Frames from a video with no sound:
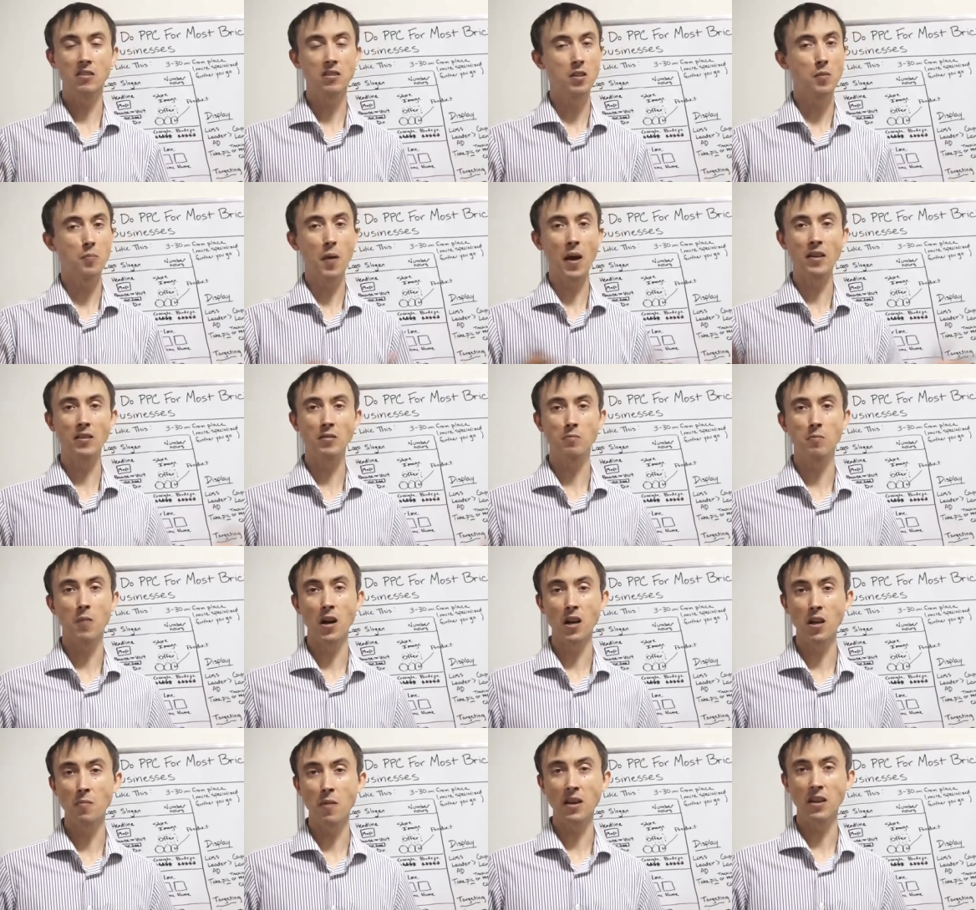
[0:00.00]
It's the
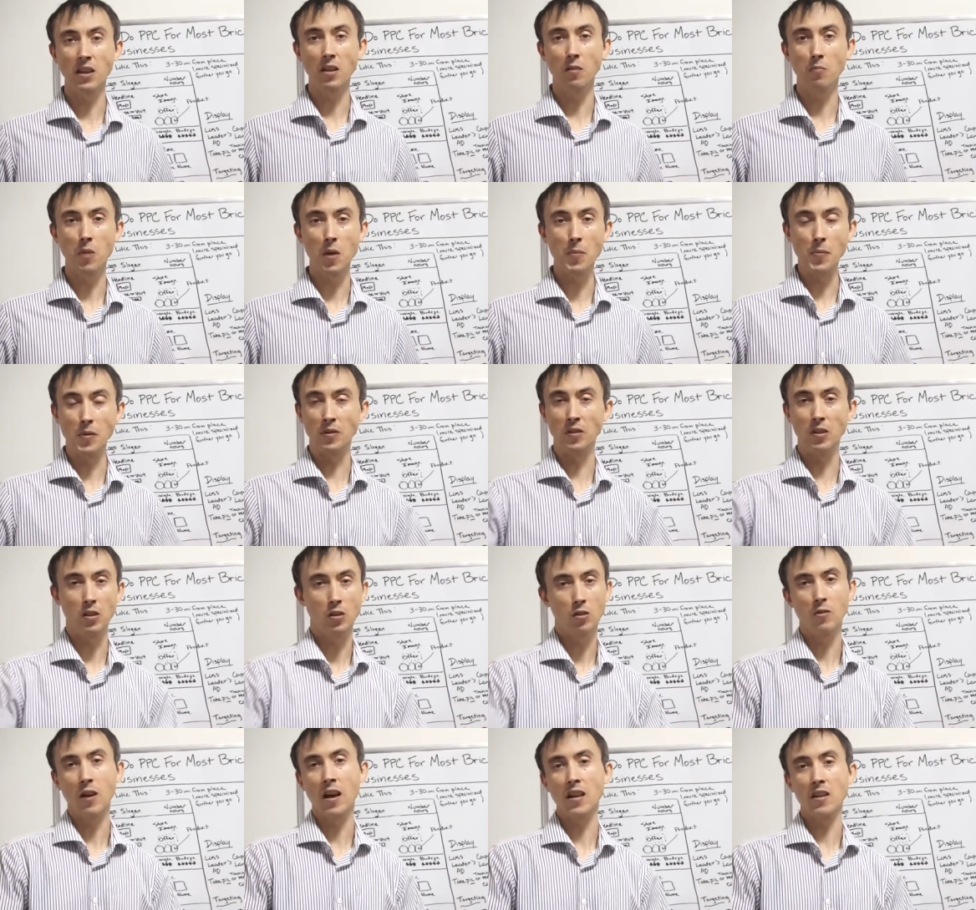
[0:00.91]
best money-making
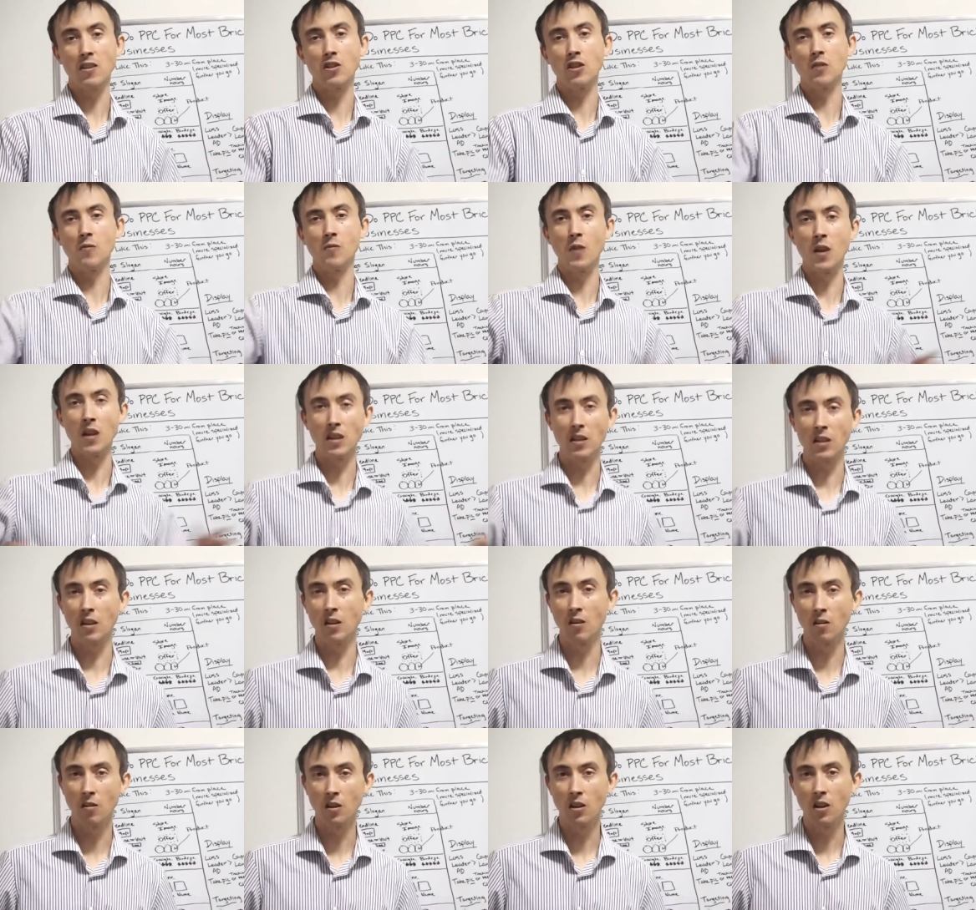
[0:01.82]
PPC strategy
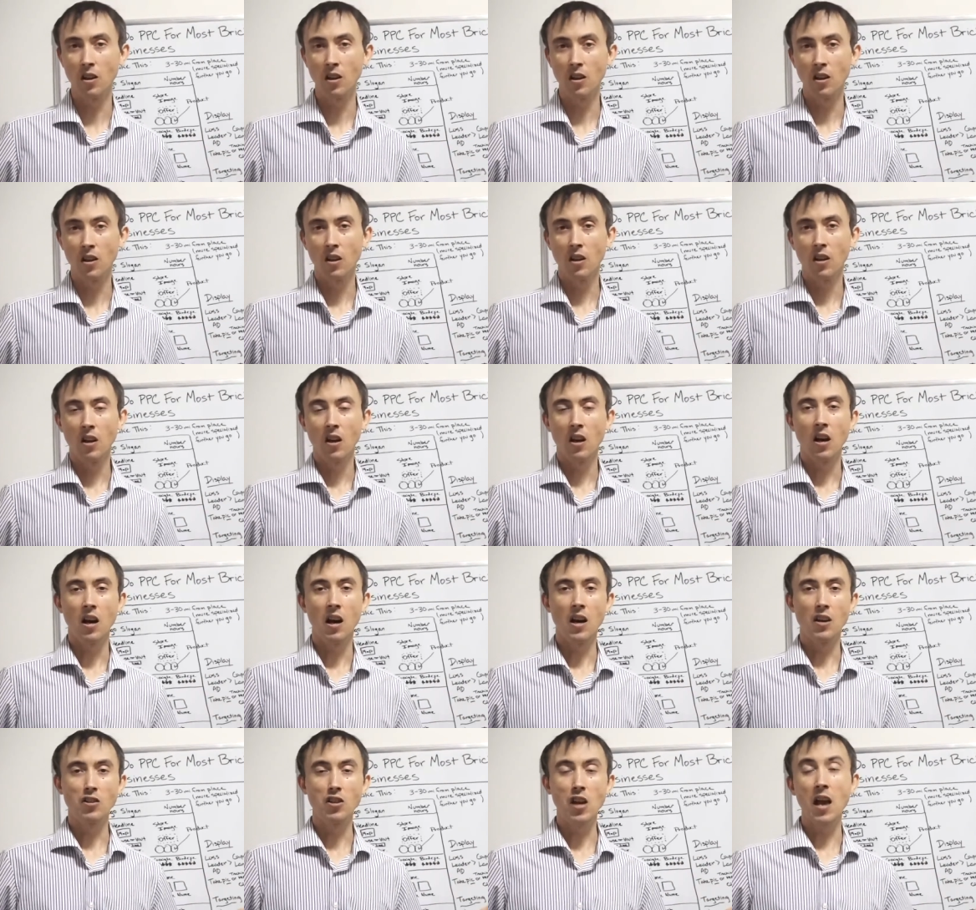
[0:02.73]
video
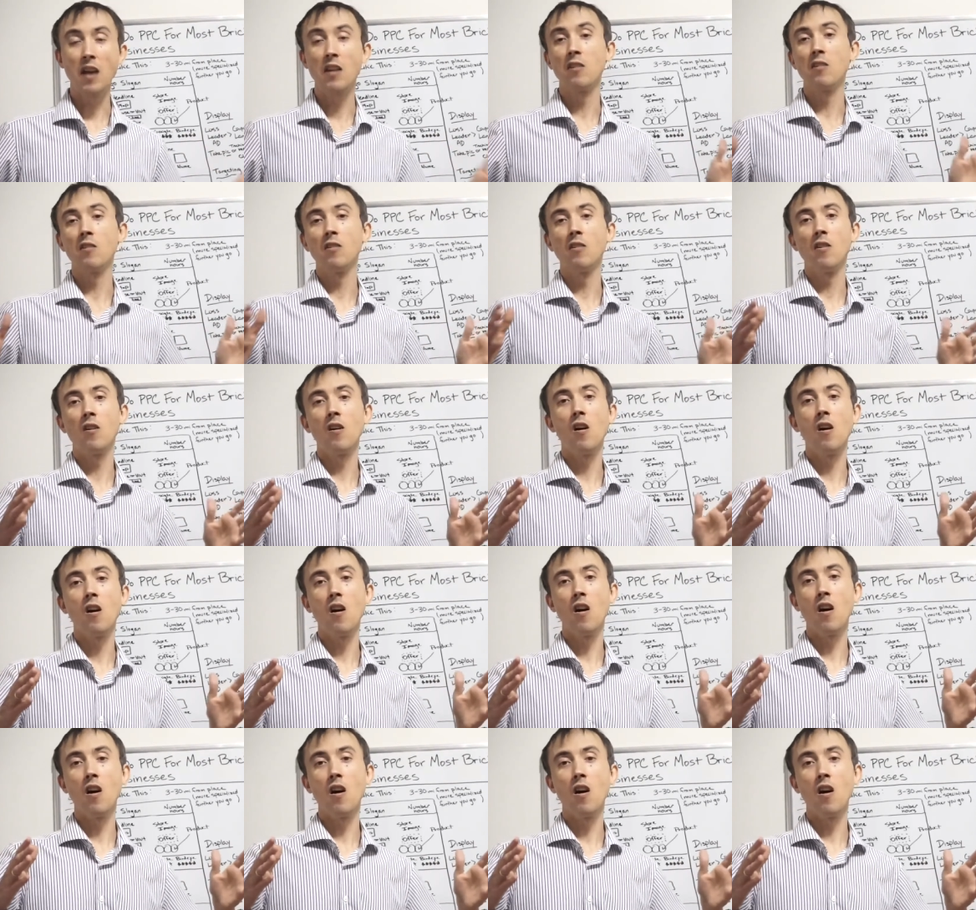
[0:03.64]
channel